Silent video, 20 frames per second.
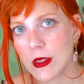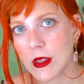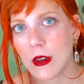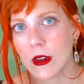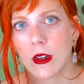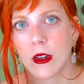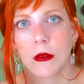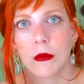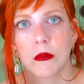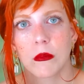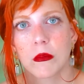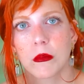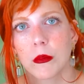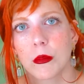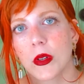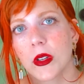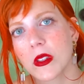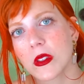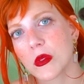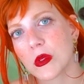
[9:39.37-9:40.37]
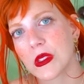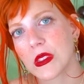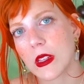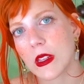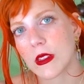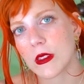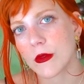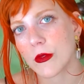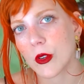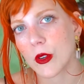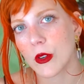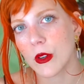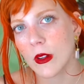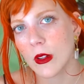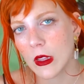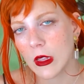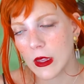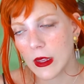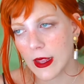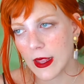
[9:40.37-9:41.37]
are pretty successful
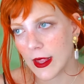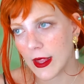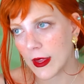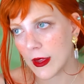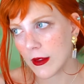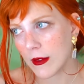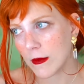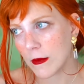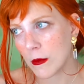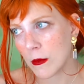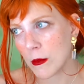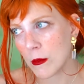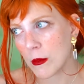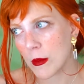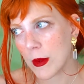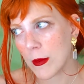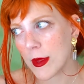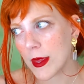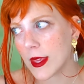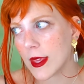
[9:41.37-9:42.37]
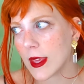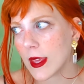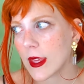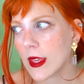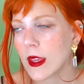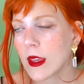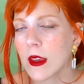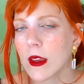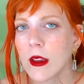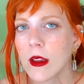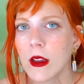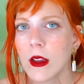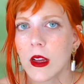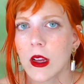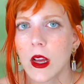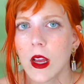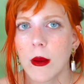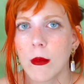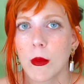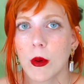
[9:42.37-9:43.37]
at mimicking
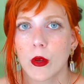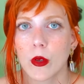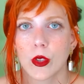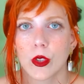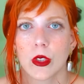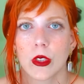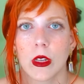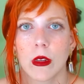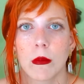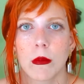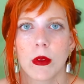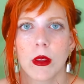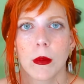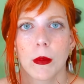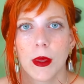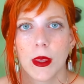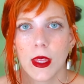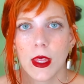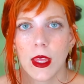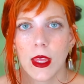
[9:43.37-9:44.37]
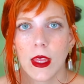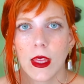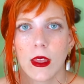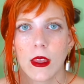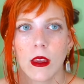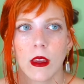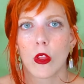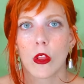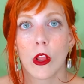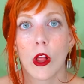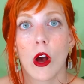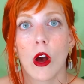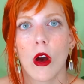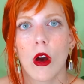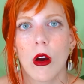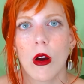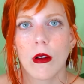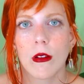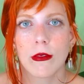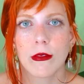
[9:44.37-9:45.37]
emotion and mimicking
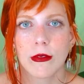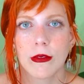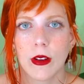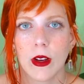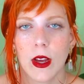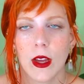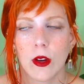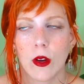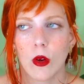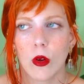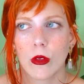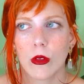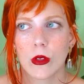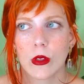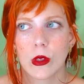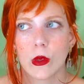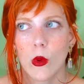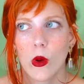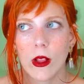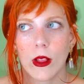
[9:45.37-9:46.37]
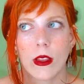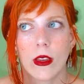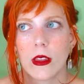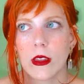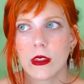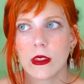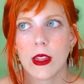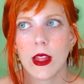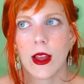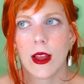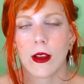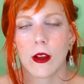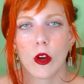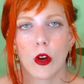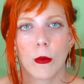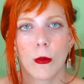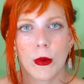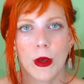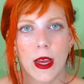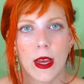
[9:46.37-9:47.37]
love and all those qualities that
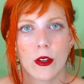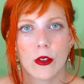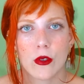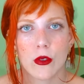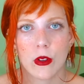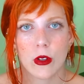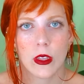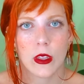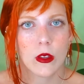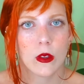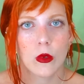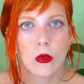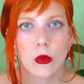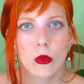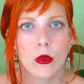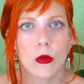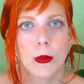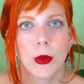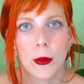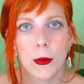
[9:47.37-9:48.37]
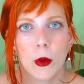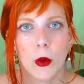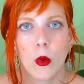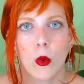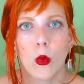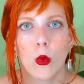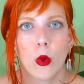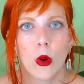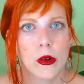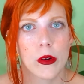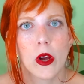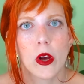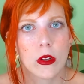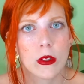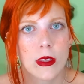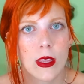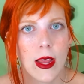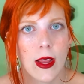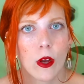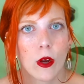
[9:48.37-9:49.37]
come naturally to people who are not
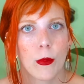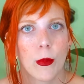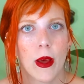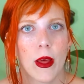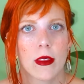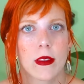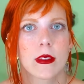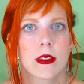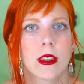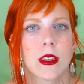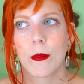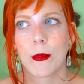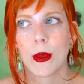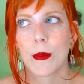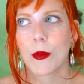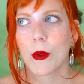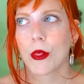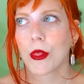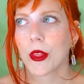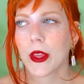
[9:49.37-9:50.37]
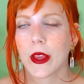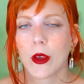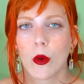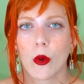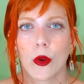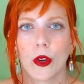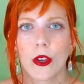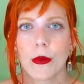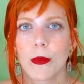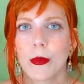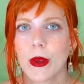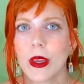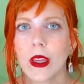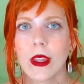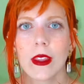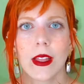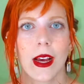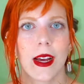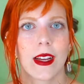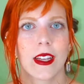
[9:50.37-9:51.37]
psychopaths. Some people think, could it be
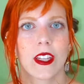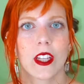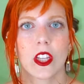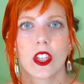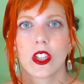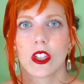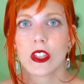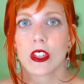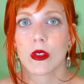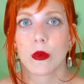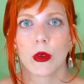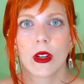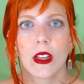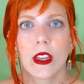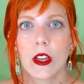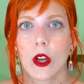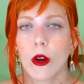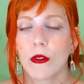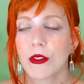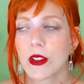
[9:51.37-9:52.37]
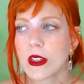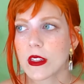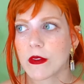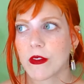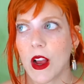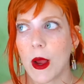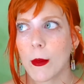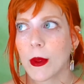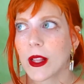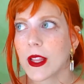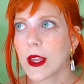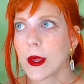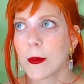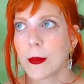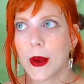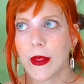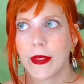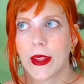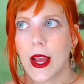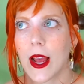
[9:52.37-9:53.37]
that he just really loved his family
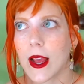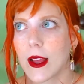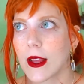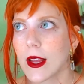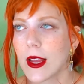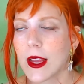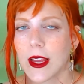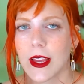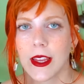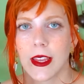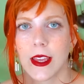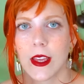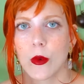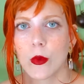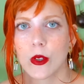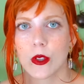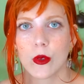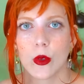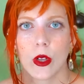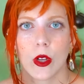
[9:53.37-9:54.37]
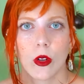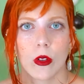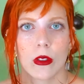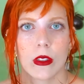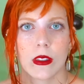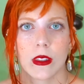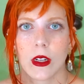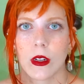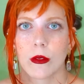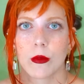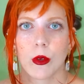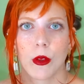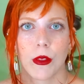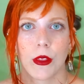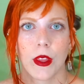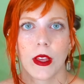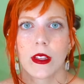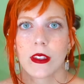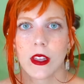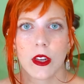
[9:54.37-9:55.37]
but that he was doing all these terrible
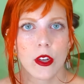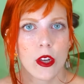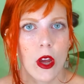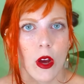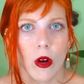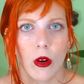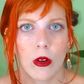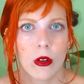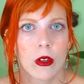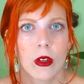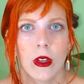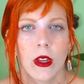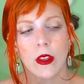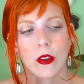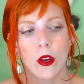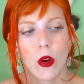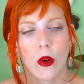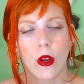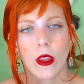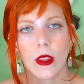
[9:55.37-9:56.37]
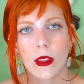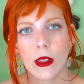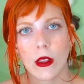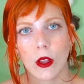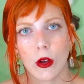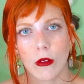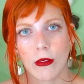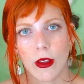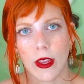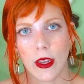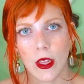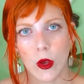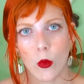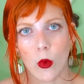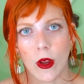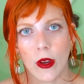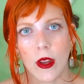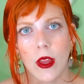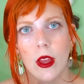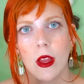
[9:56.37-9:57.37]
things? No, he didn't love
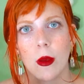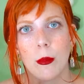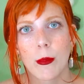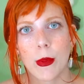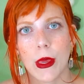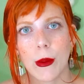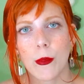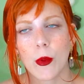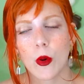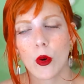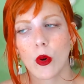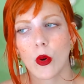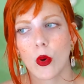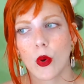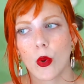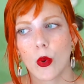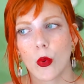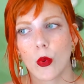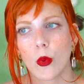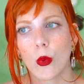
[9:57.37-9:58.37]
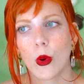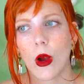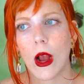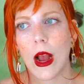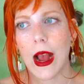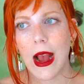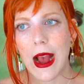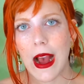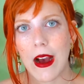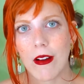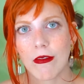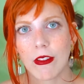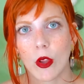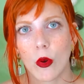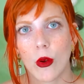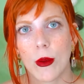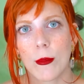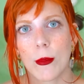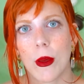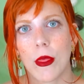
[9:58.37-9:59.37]
anyone. People who have
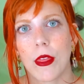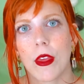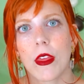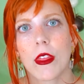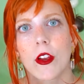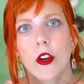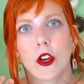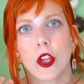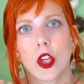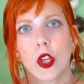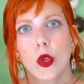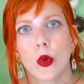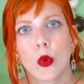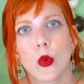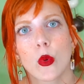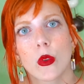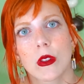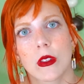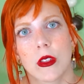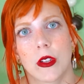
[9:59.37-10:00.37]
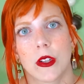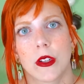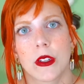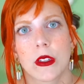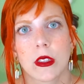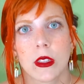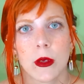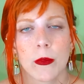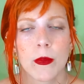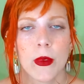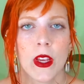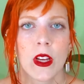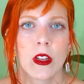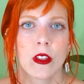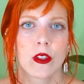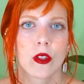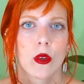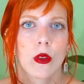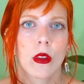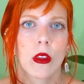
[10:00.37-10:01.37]
low empathy, they're users.
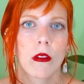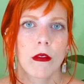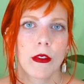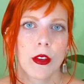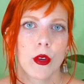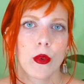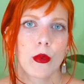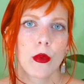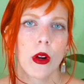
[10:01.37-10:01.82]
So they view